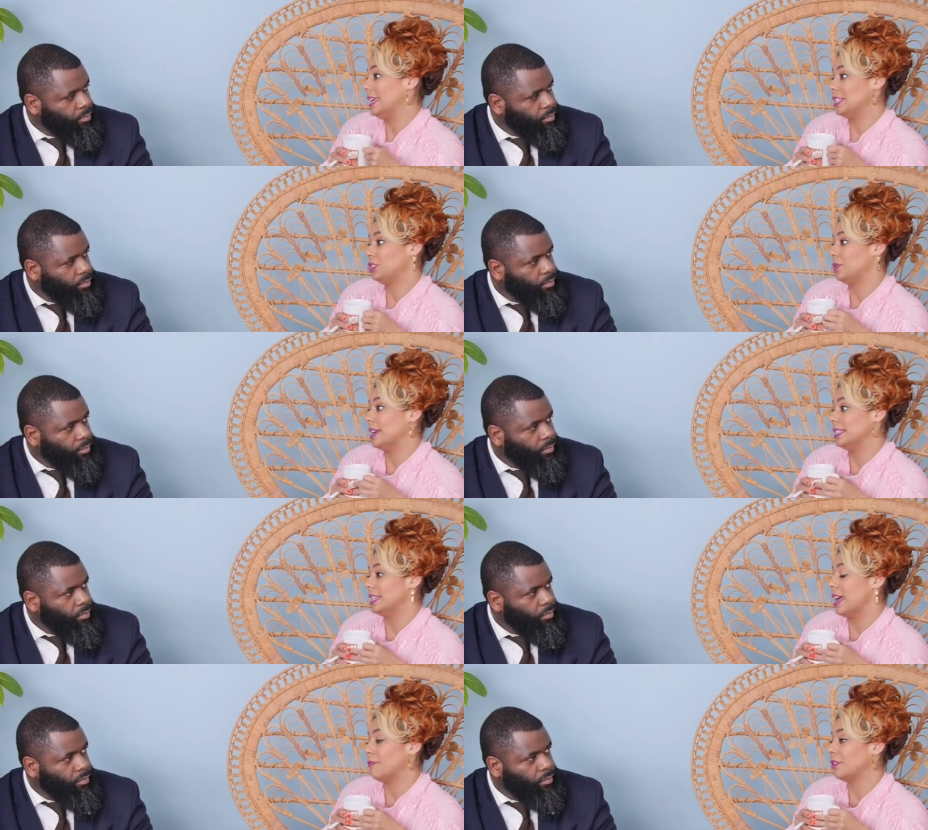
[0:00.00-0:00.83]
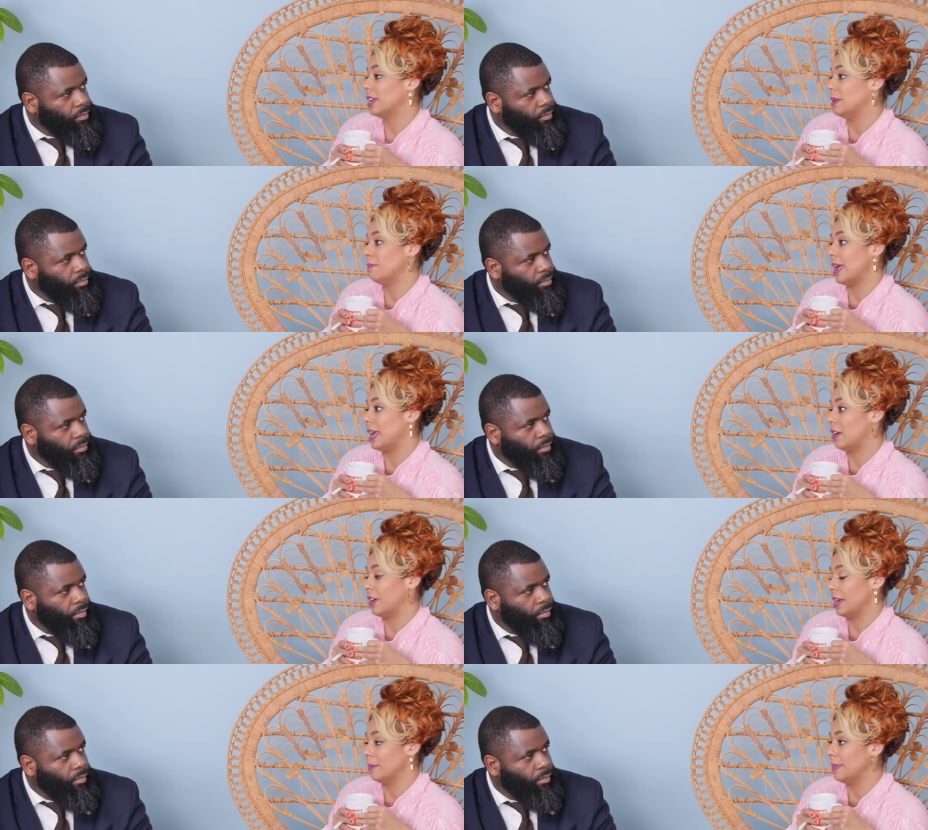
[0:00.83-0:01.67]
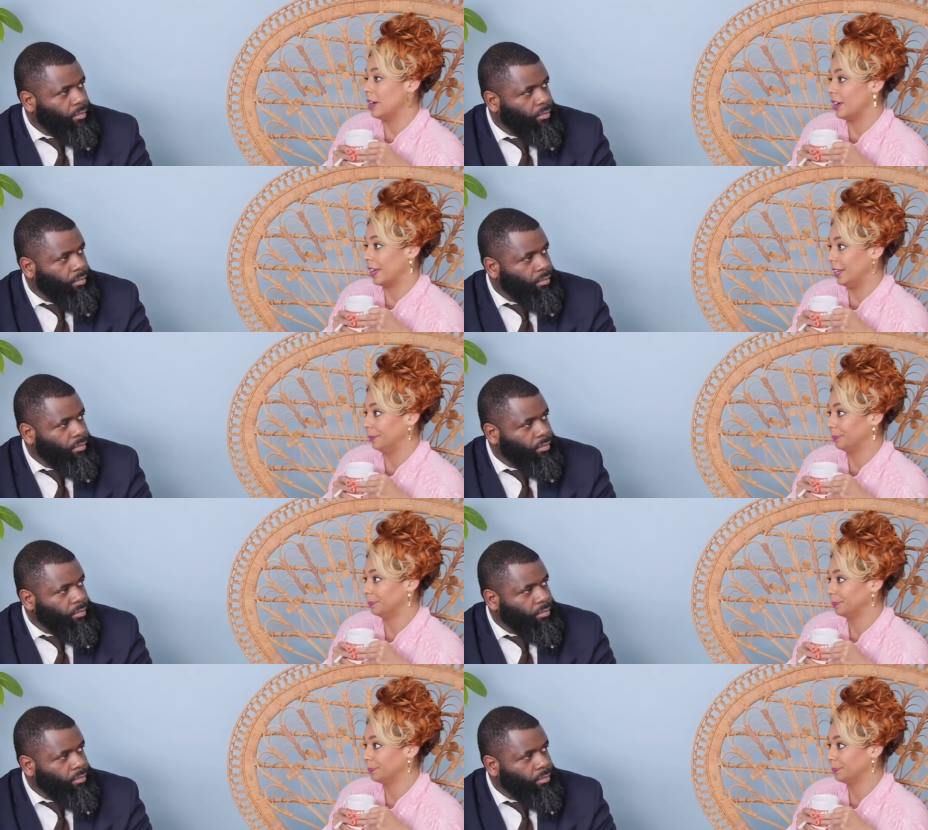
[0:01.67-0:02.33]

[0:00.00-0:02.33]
Speaker 1: history as an African Bay Area American?